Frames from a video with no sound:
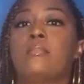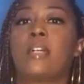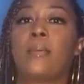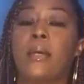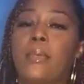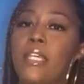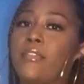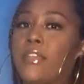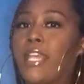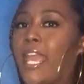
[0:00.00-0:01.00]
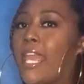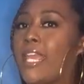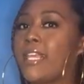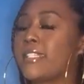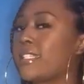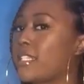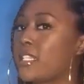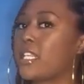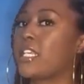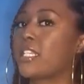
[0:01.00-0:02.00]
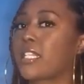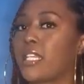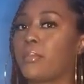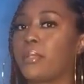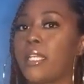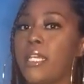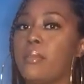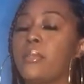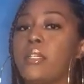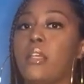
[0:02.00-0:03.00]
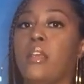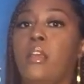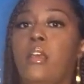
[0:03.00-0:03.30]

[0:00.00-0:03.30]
I'll probably give it an 8 since it is kind of plain, but